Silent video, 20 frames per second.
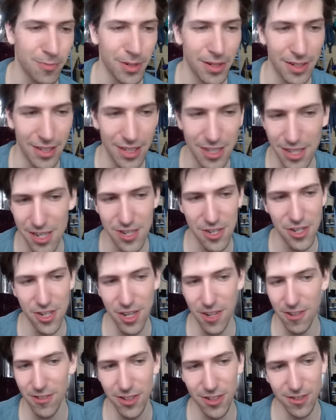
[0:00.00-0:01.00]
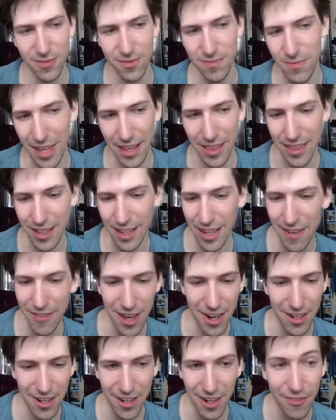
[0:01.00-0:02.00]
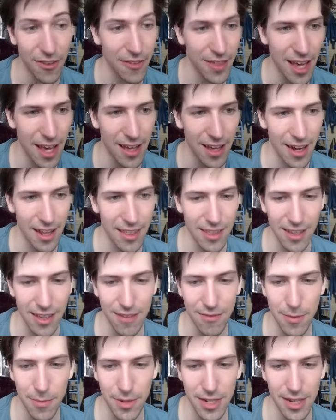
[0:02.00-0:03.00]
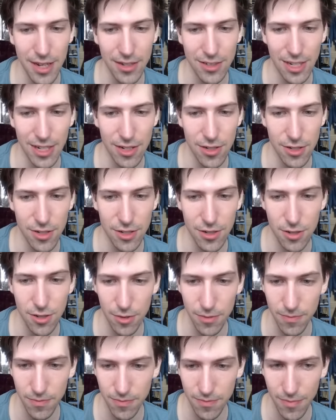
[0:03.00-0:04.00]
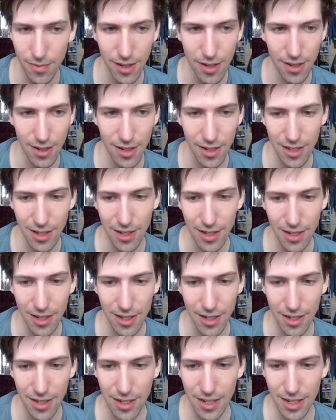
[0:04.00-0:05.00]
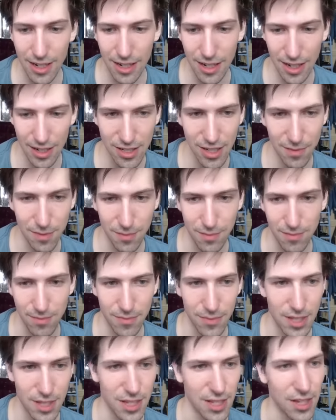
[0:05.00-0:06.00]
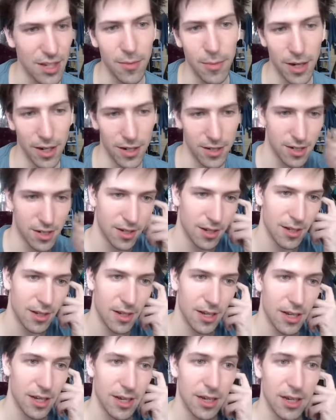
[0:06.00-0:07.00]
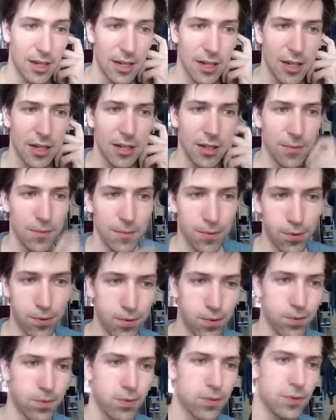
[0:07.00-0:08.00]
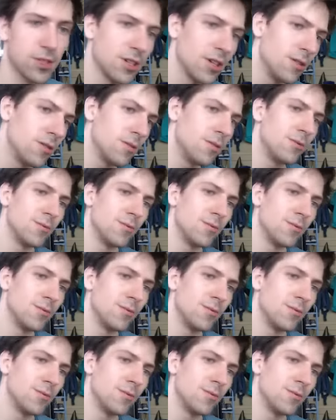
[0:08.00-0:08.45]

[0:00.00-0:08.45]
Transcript: in general, I think I've had enough of that, and I think everybody else has too. Next up, the Healbot. So,